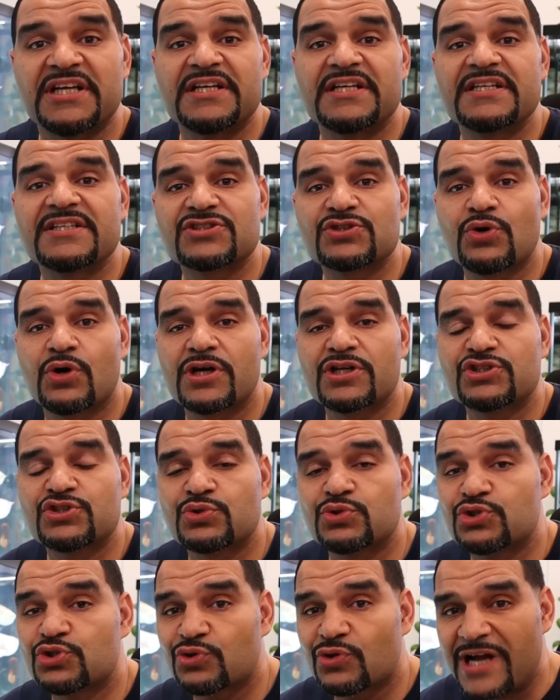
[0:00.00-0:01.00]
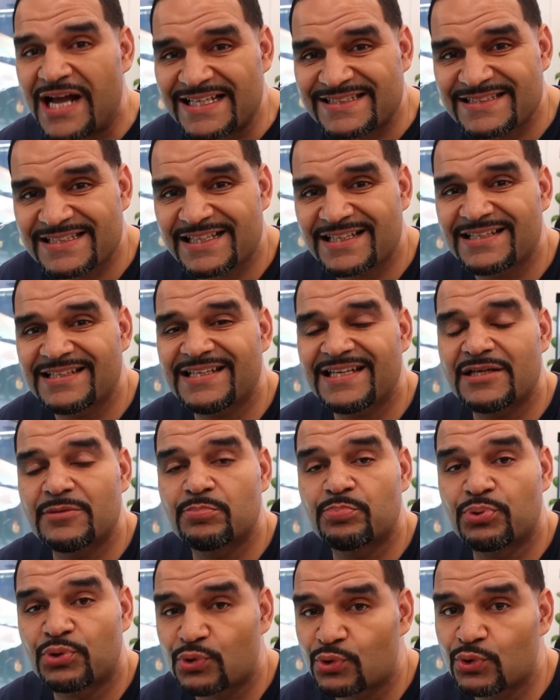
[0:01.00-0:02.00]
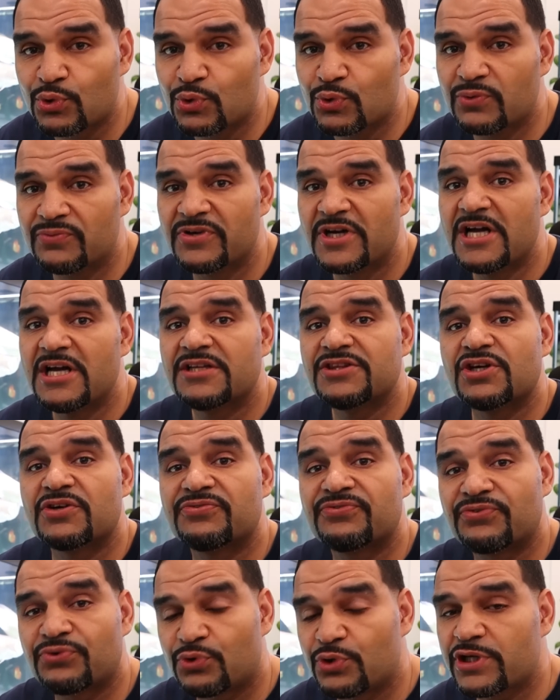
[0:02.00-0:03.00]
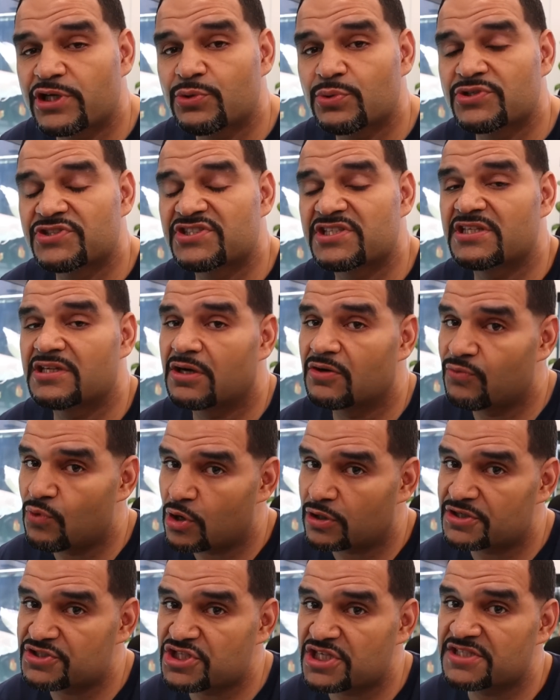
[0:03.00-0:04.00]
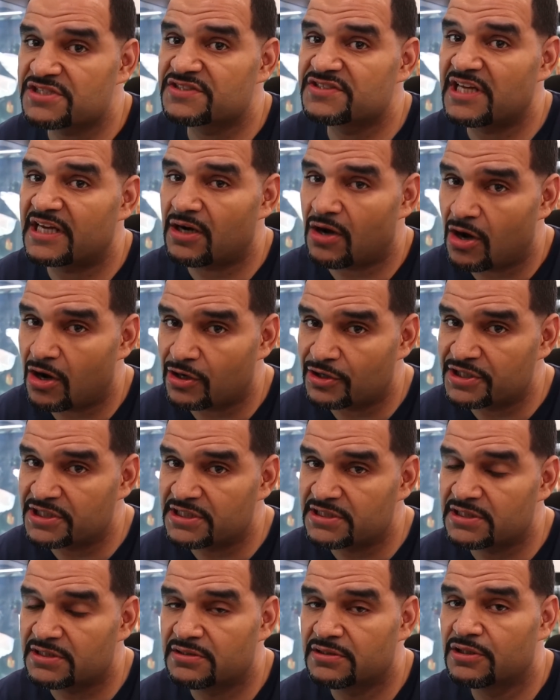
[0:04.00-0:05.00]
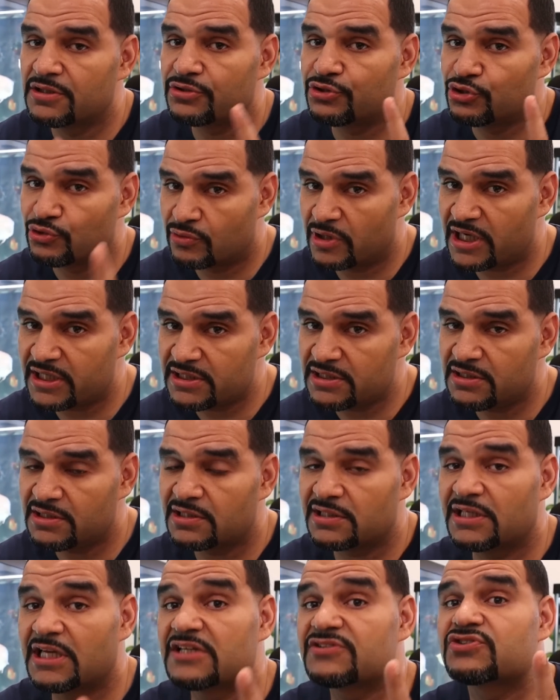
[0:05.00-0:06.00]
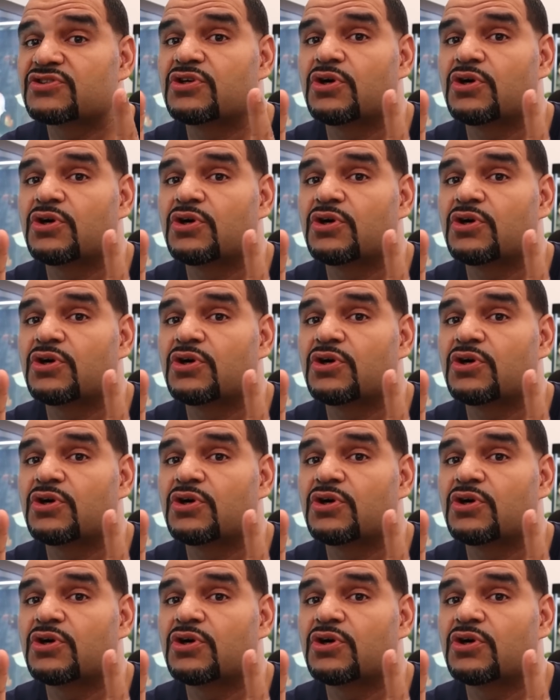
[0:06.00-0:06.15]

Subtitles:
it is going to drastically improve the frequency of water changes that are needed. You ready? Let's